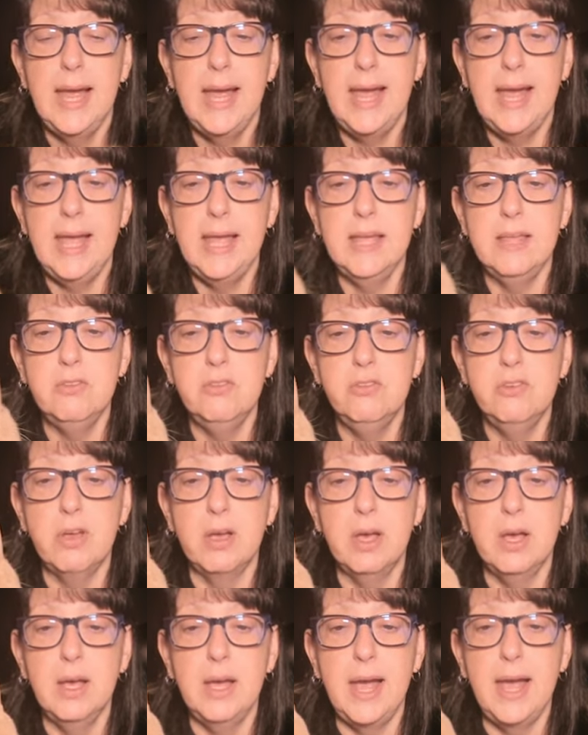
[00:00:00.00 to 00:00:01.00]
And
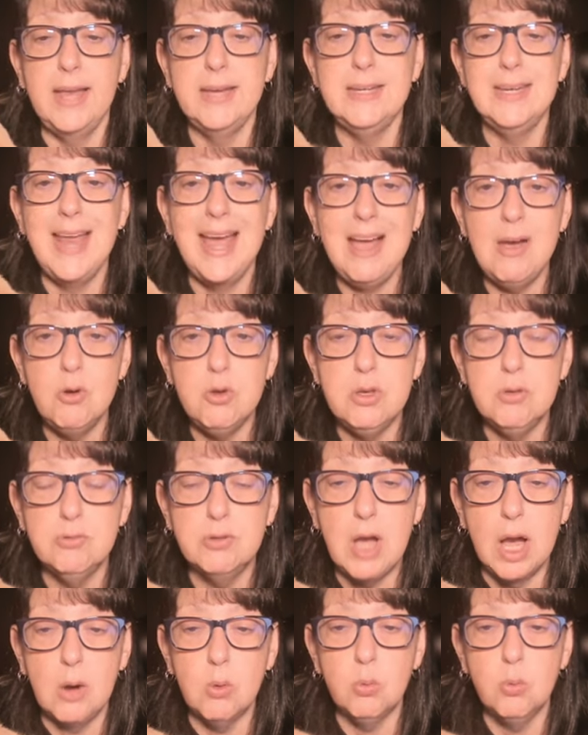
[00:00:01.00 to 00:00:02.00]
now you've
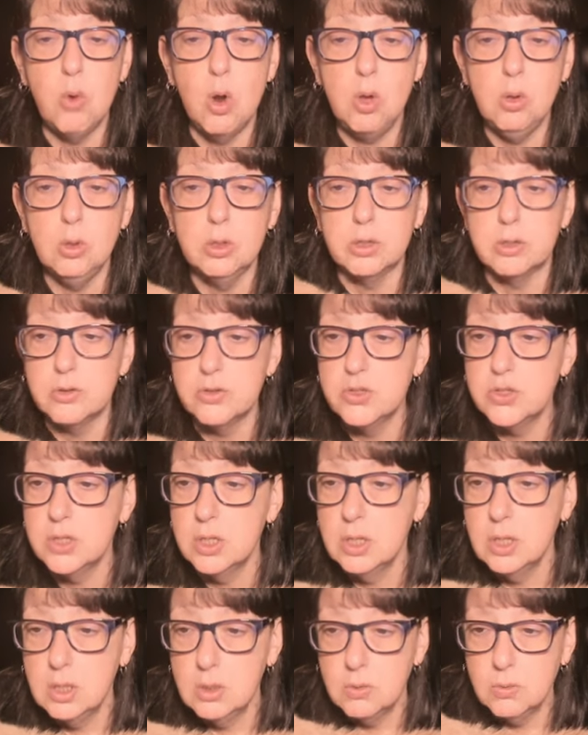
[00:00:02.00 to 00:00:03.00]
got rollers,
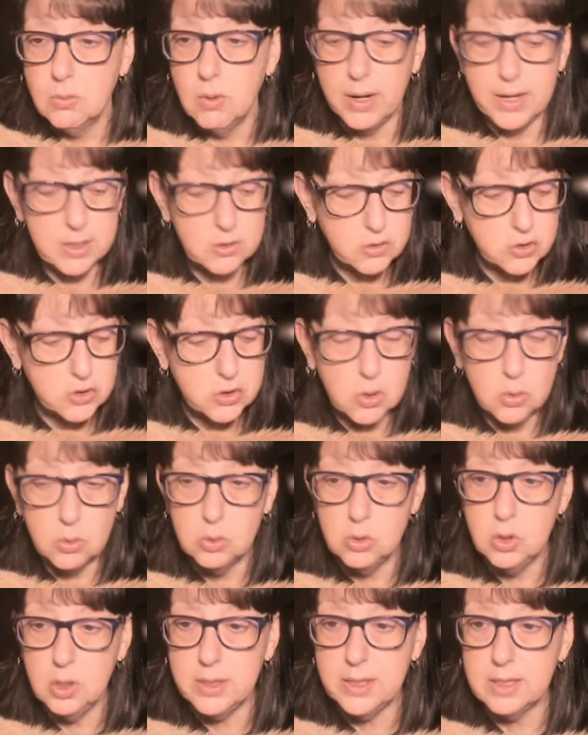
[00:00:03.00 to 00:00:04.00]
right? So
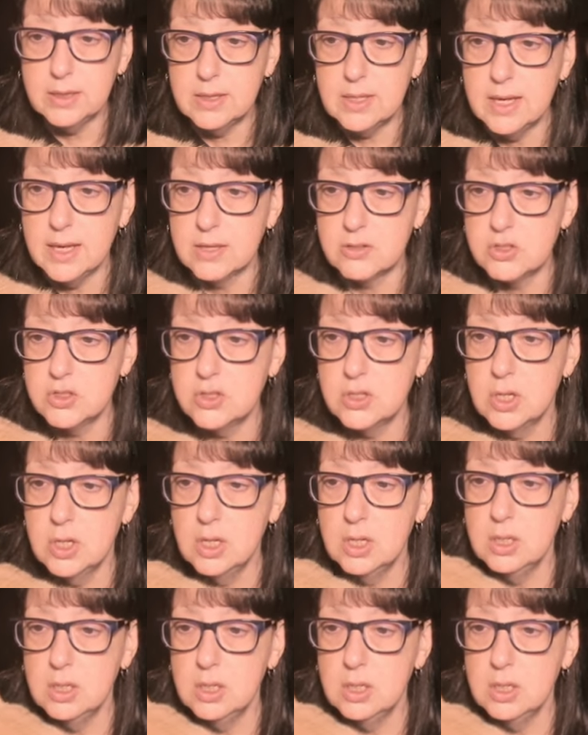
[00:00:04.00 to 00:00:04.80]
look at this.